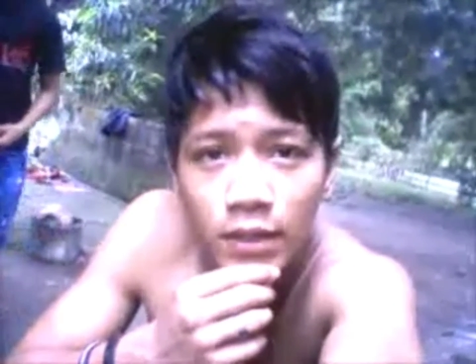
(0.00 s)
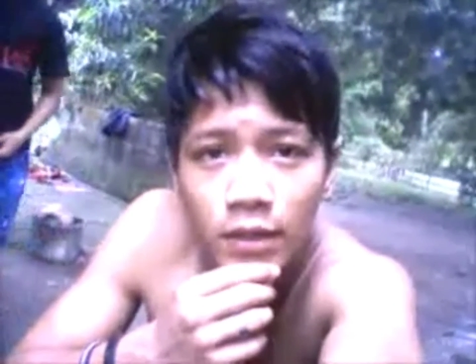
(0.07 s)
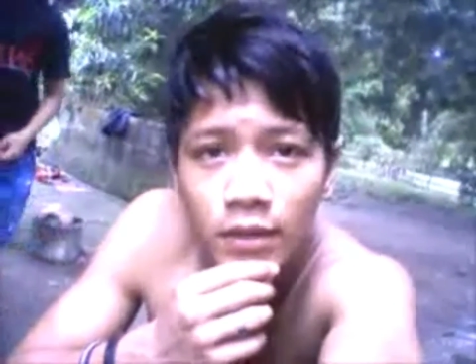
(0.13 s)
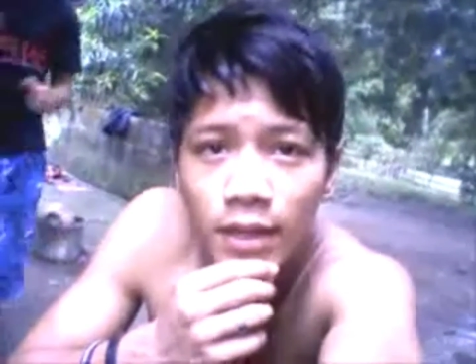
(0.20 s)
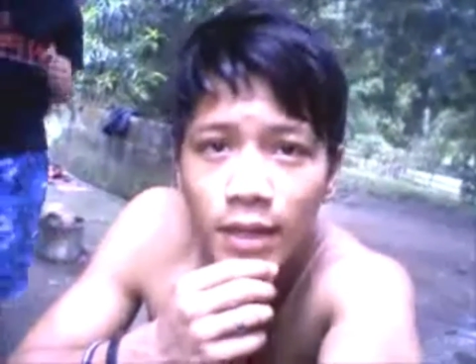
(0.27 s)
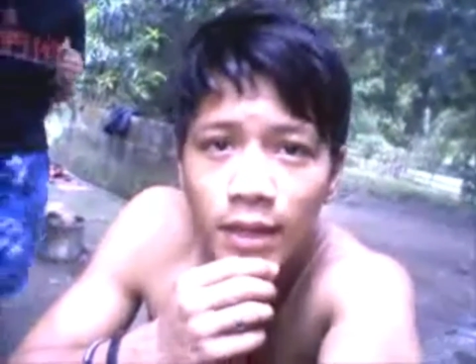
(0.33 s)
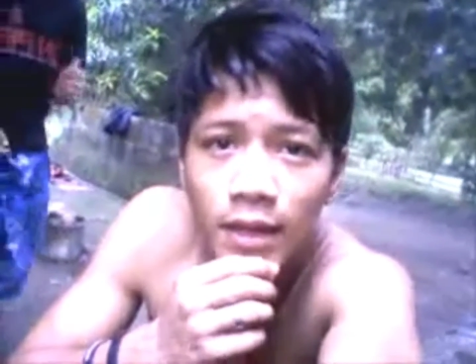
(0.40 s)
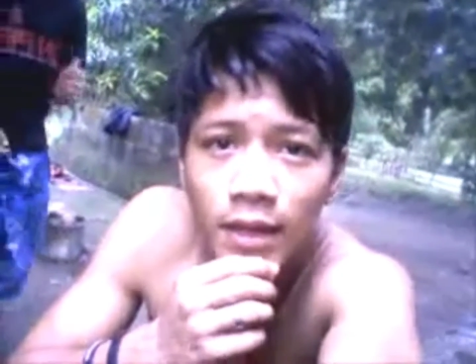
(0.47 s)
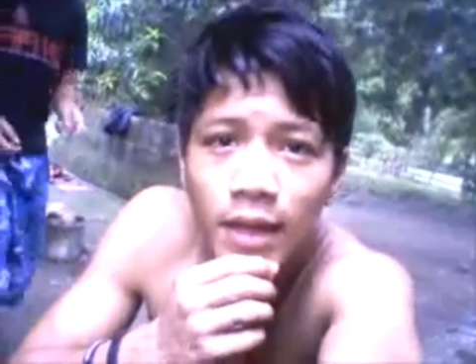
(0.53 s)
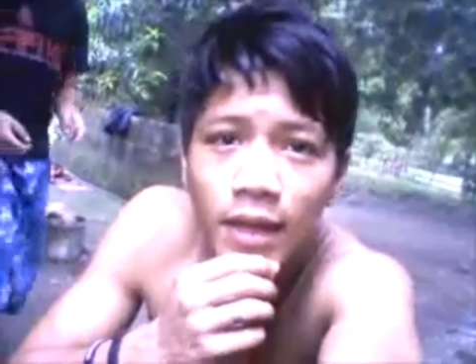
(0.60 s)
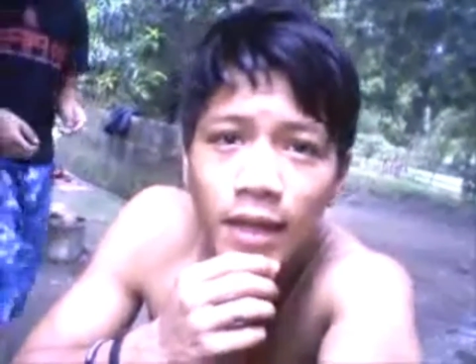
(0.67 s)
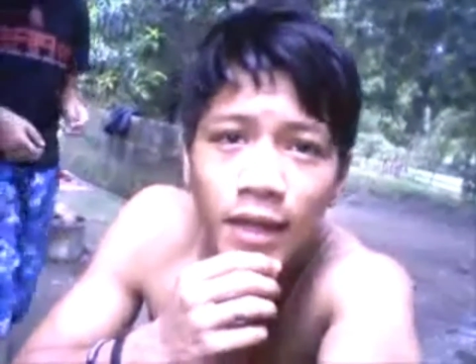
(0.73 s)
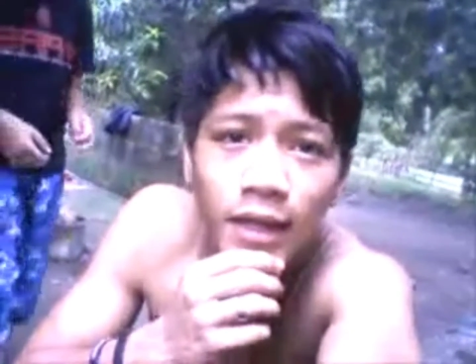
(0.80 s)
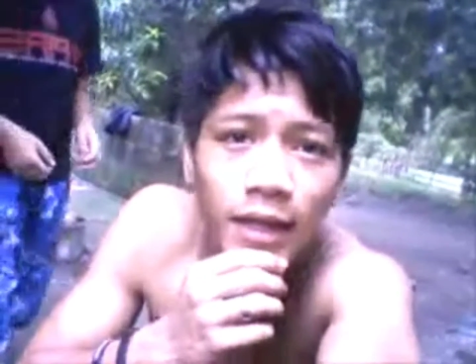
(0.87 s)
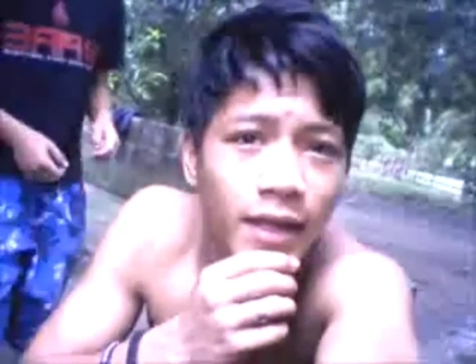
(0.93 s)

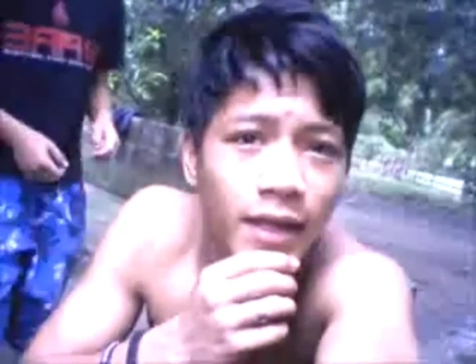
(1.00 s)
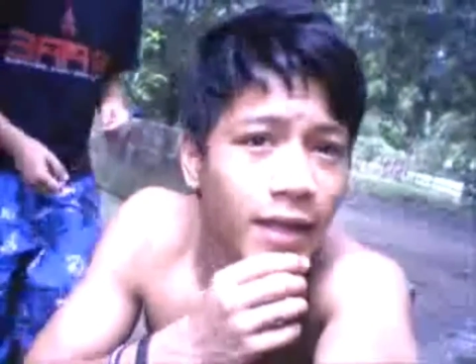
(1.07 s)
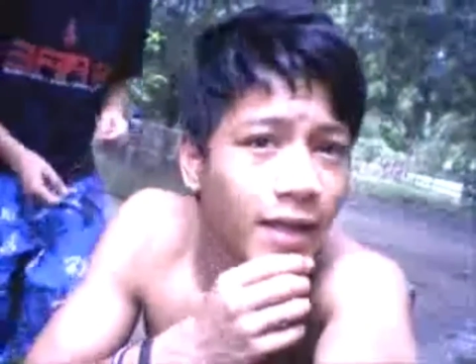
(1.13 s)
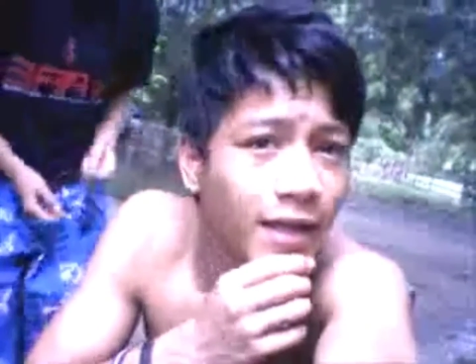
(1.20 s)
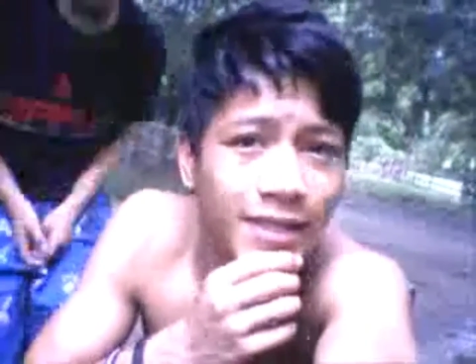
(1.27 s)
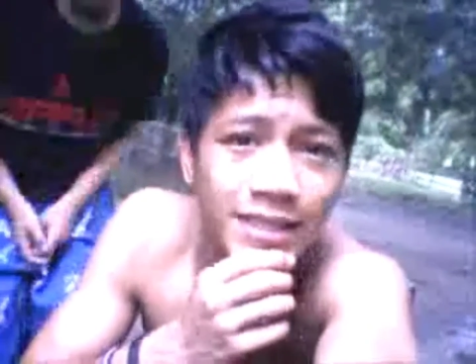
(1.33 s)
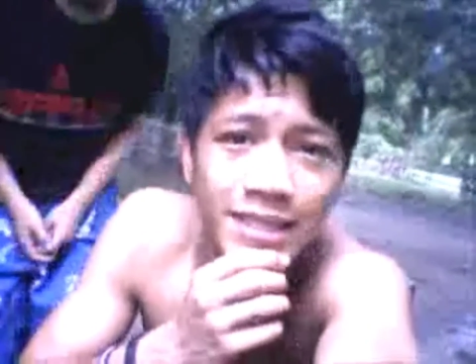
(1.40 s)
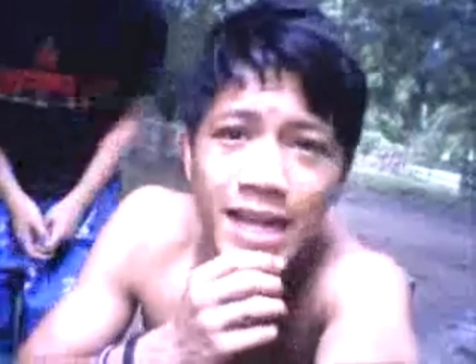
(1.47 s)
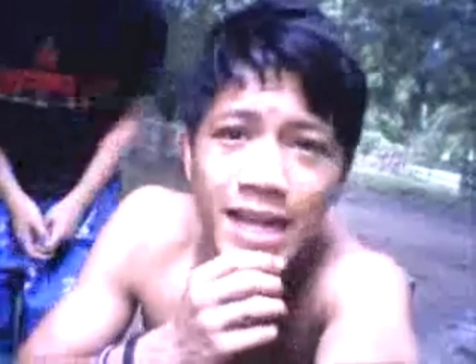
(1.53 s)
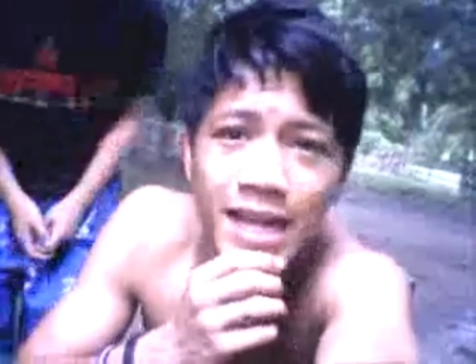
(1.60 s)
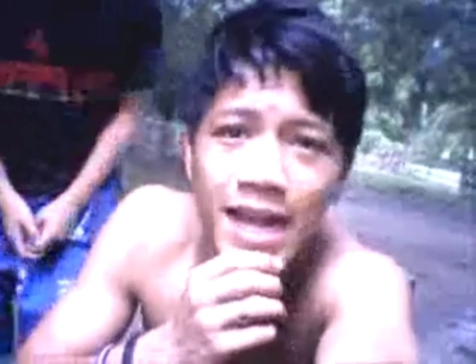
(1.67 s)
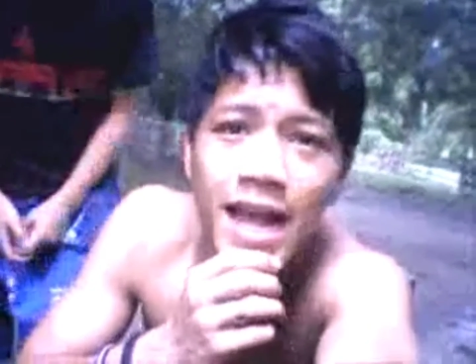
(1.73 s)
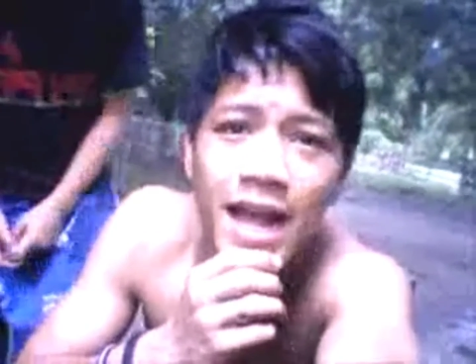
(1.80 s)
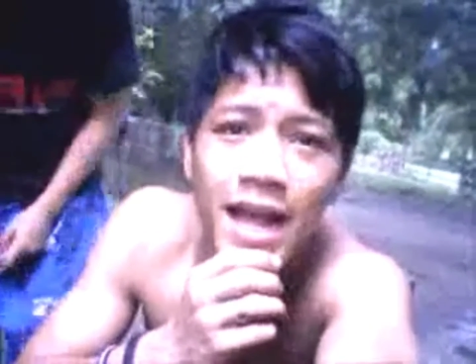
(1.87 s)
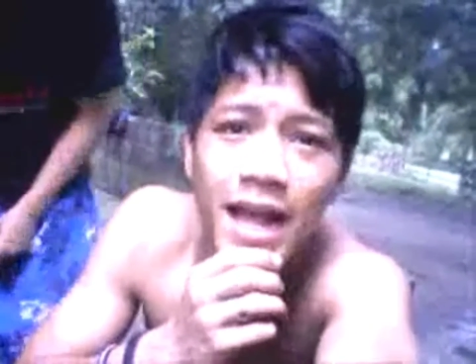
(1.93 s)
night
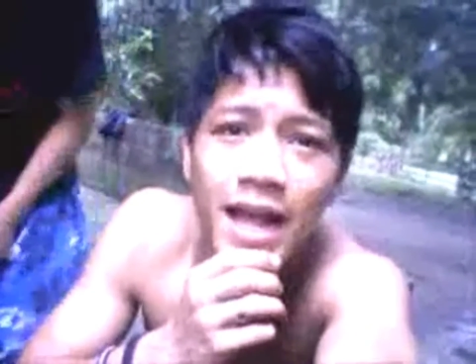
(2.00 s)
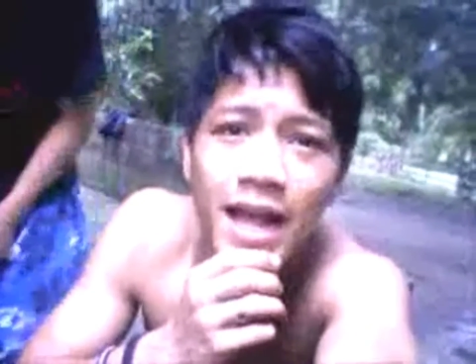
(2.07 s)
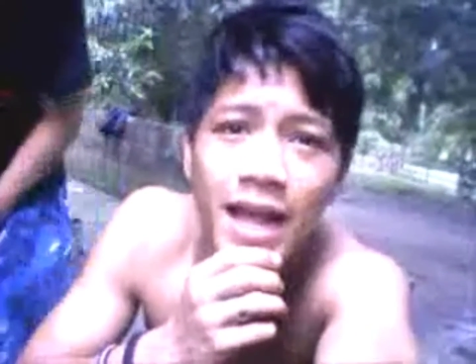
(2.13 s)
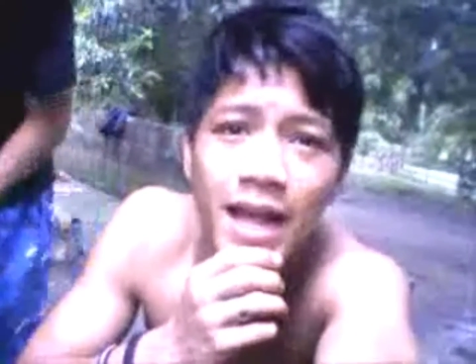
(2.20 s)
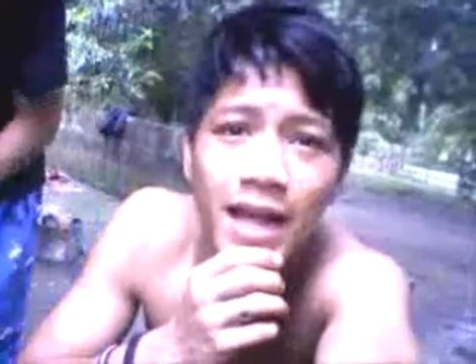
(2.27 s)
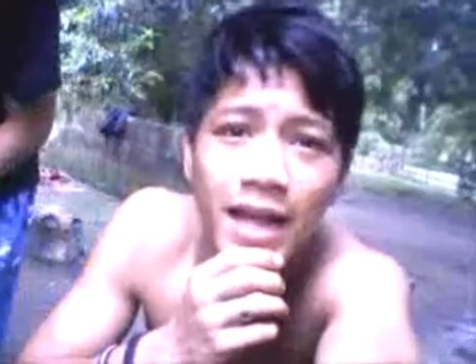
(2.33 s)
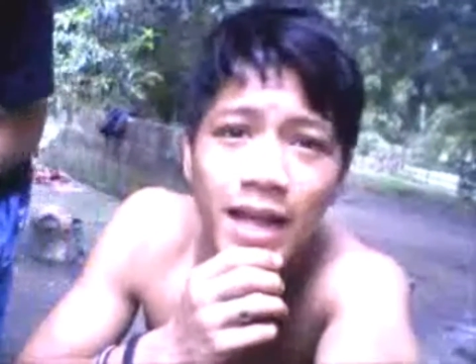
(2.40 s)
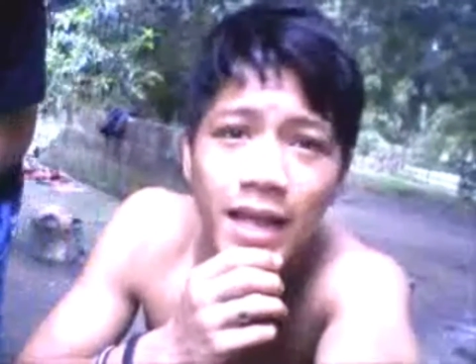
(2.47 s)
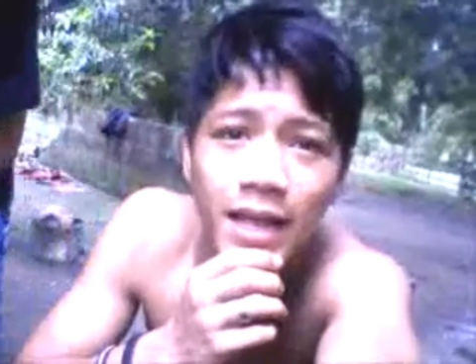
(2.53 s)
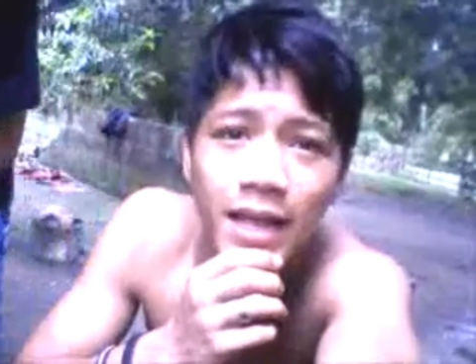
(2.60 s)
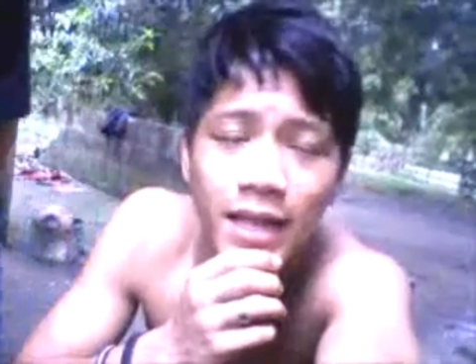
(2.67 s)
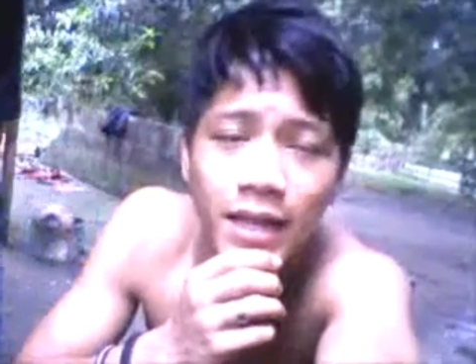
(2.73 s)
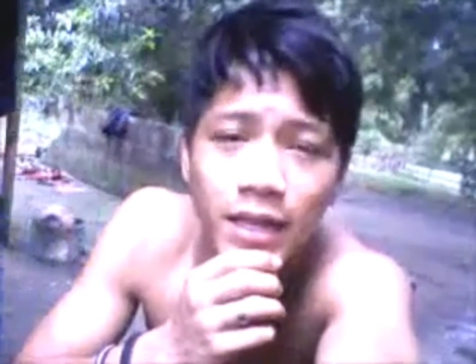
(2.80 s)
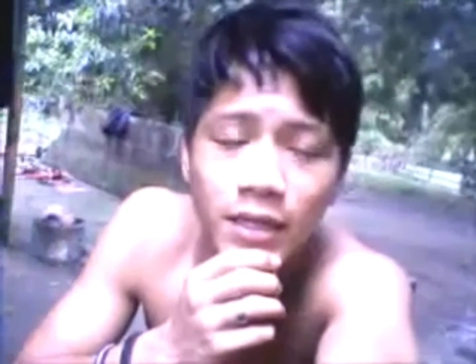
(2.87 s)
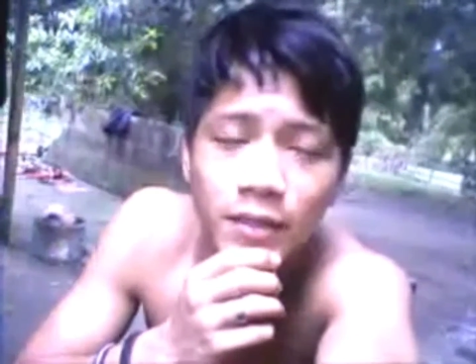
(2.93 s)
sky.